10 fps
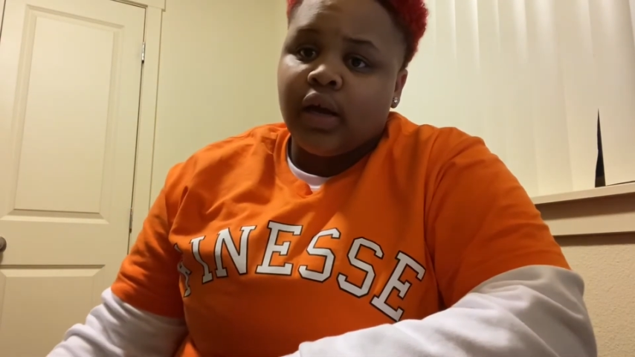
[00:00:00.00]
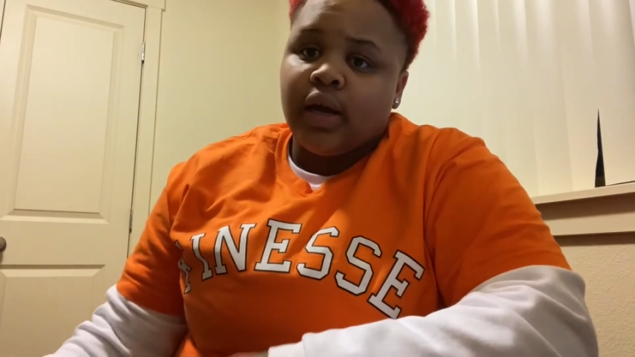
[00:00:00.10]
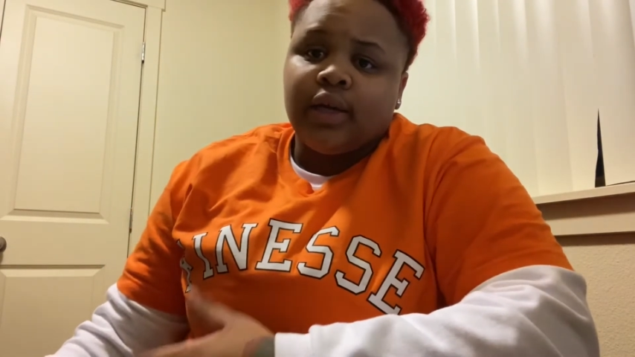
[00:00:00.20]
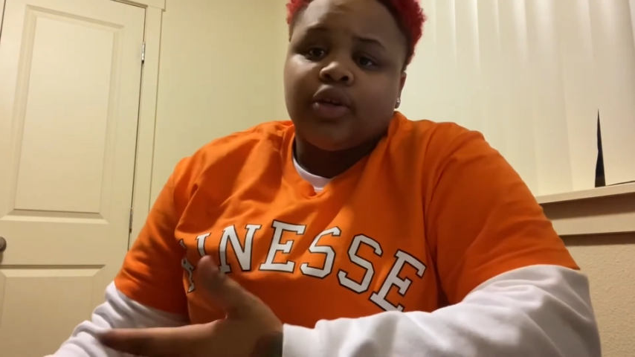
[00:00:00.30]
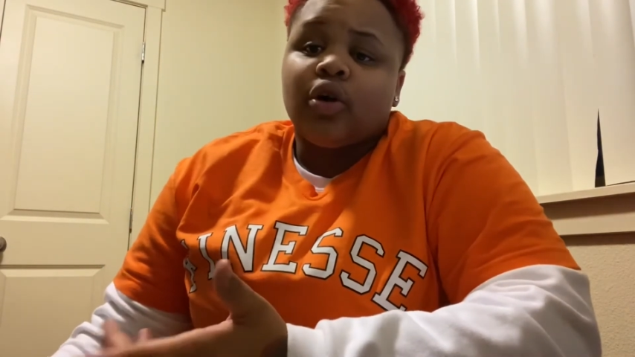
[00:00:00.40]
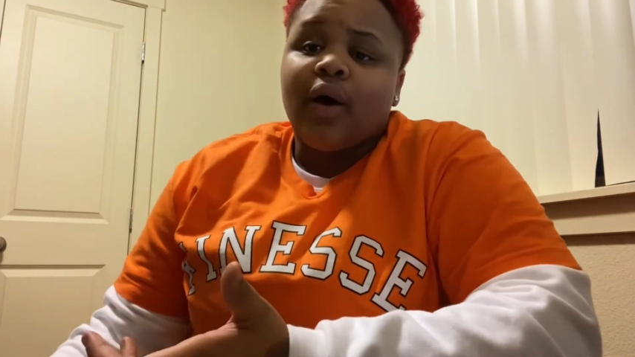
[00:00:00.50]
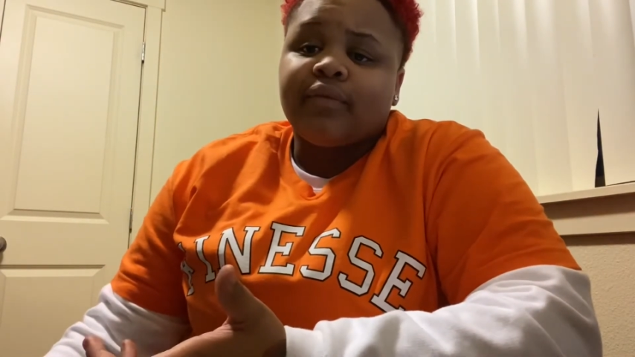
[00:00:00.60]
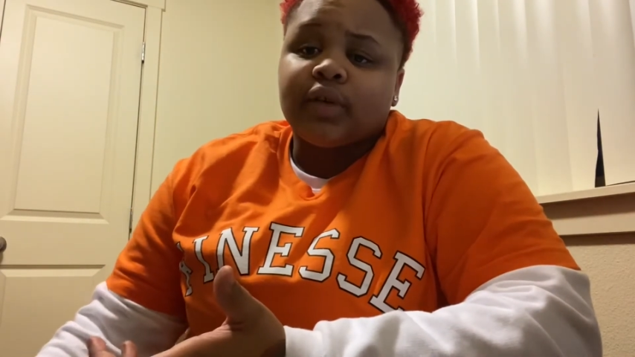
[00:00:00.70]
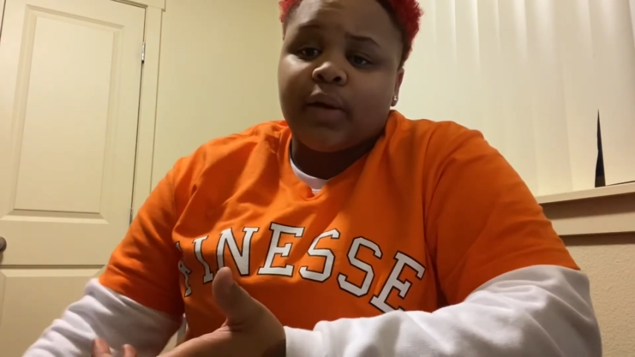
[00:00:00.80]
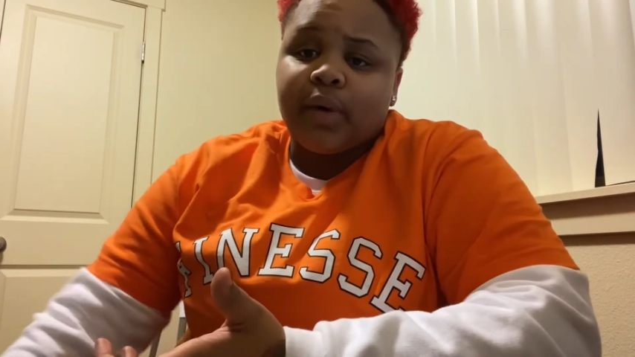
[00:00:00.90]
and you don't have
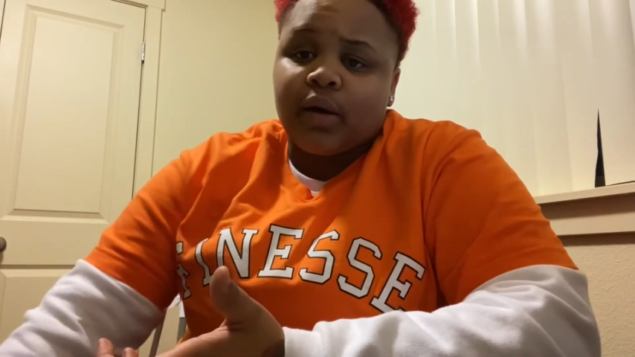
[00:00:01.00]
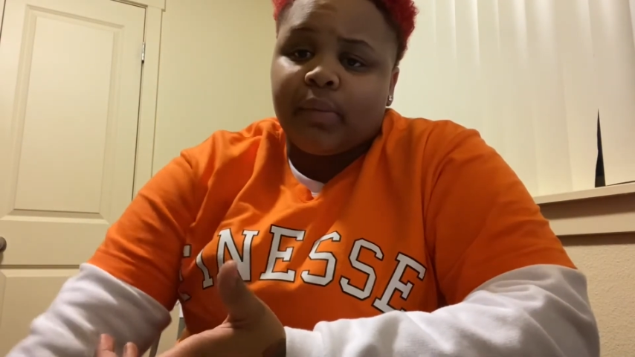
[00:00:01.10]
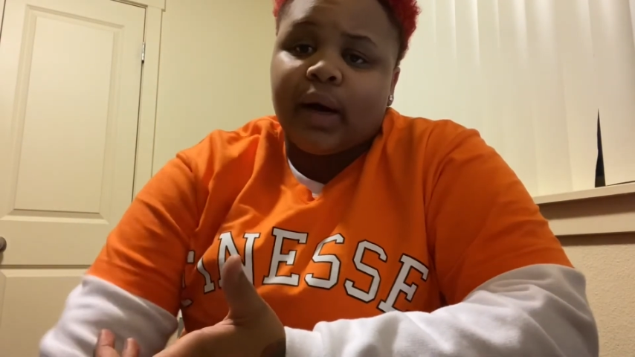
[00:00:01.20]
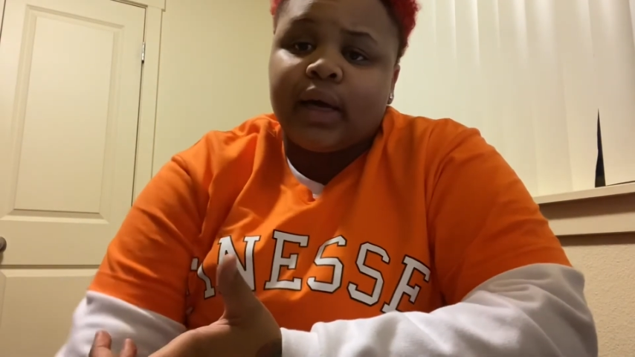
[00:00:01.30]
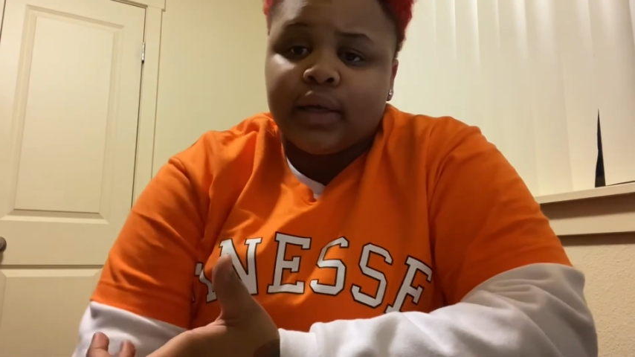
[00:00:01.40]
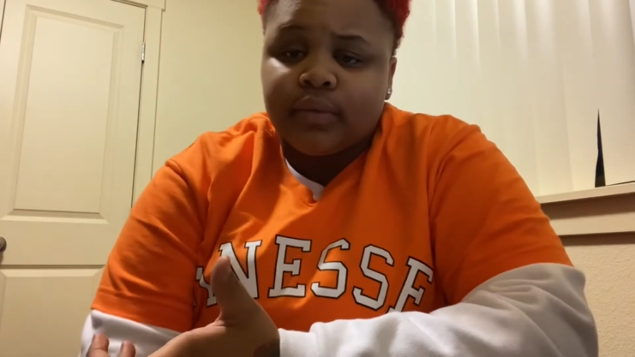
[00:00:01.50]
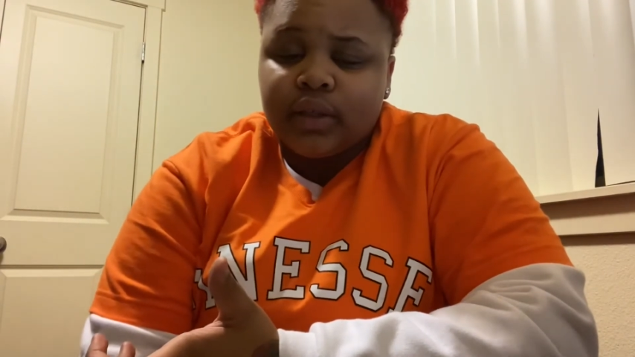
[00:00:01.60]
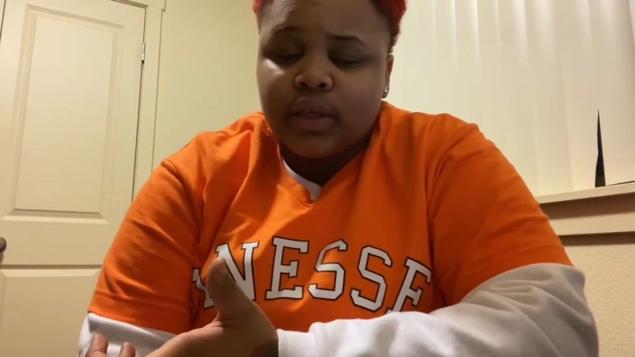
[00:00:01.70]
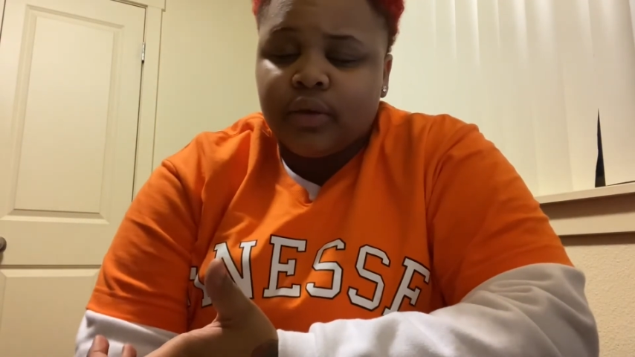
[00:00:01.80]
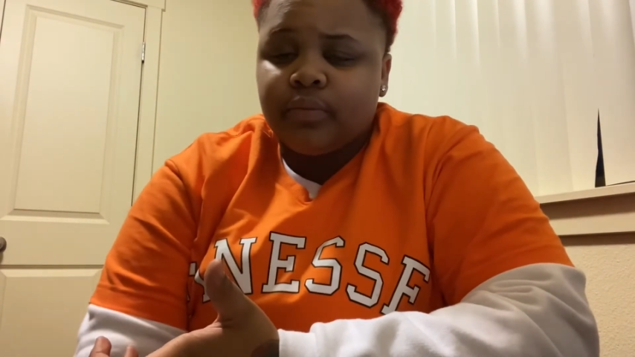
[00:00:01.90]
to come out of pocket with it.